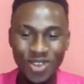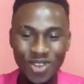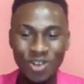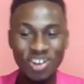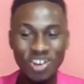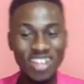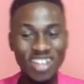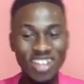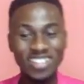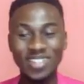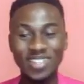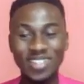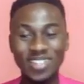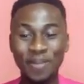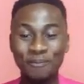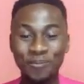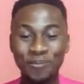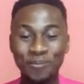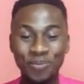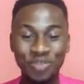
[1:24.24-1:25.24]
Alright.
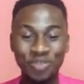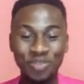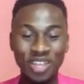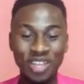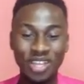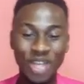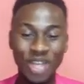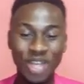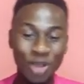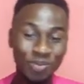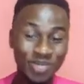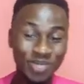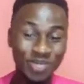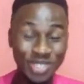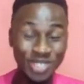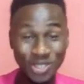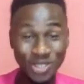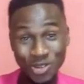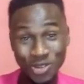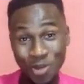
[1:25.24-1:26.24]
Now,
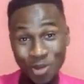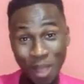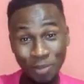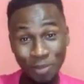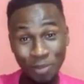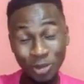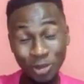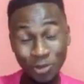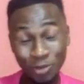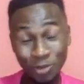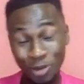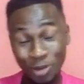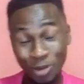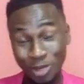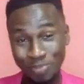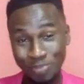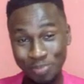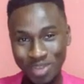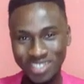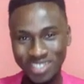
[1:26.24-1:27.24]
I'm not going to follow
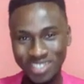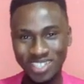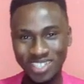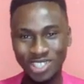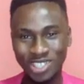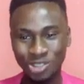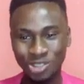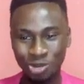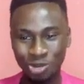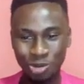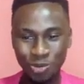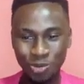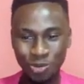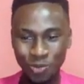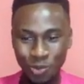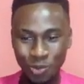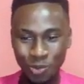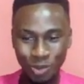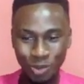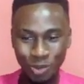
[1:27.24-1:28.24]
any pattern,
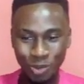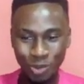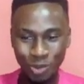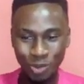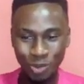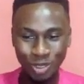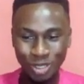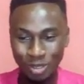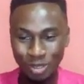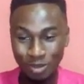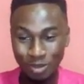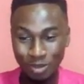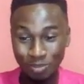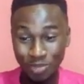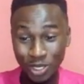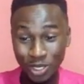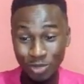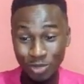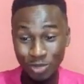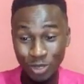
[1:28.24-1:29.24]
so we'll just
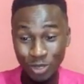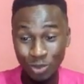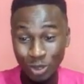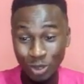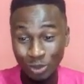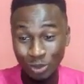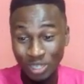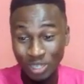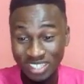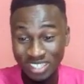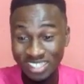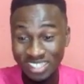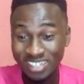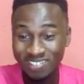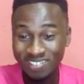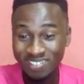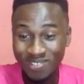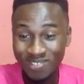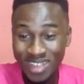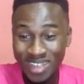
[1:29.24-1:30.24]
begin with what we can
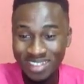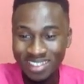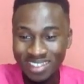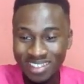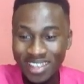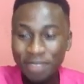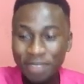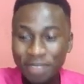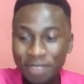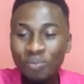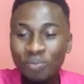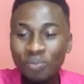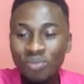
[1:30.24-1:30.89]
see right here.